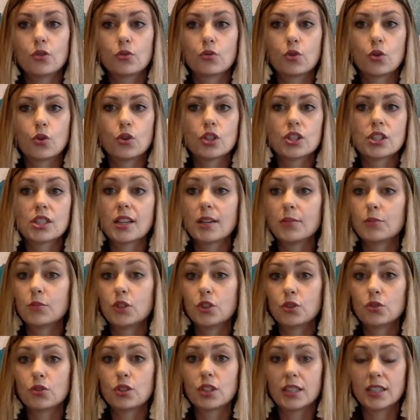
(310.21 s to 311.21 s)
Of course, I'm
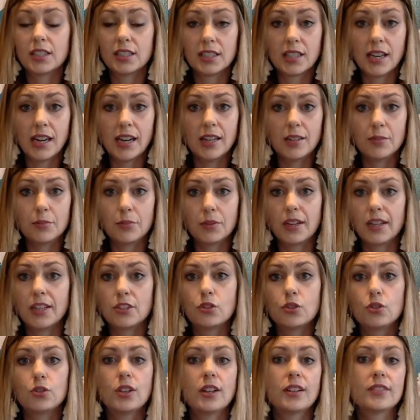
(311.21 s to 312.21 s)
new to design, but I
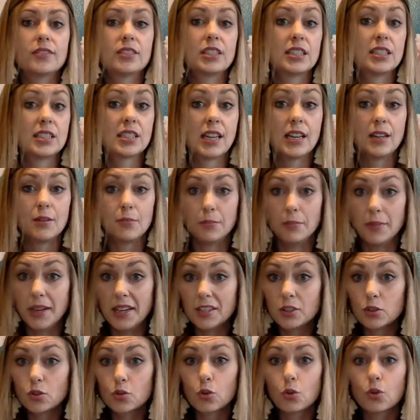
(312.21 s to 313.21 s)
do have a design
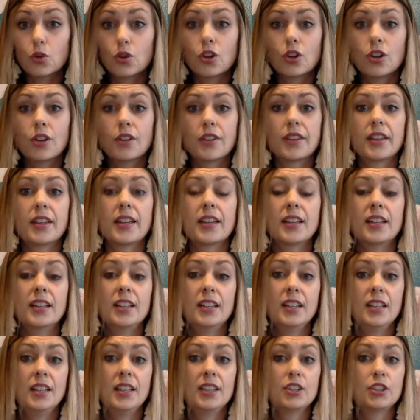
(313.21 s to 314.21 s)
mentor that,
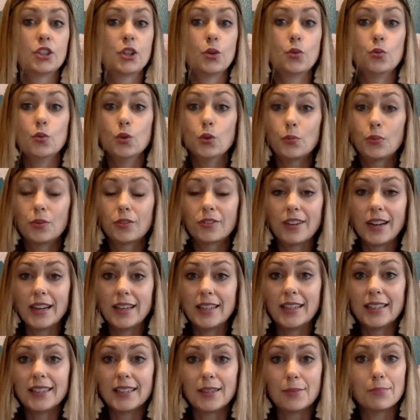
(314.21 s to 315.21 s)
will
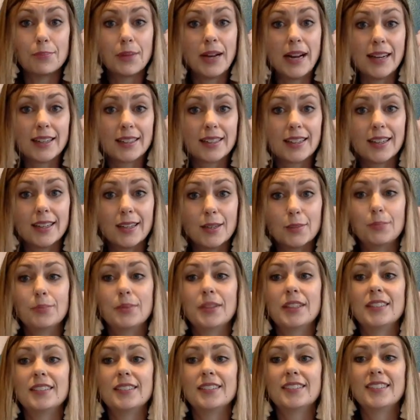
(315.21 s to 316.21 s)
provide any backup
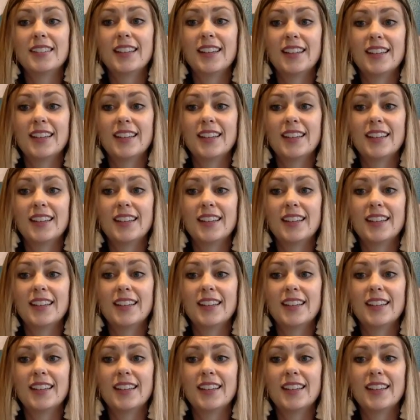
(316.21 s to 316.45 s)
and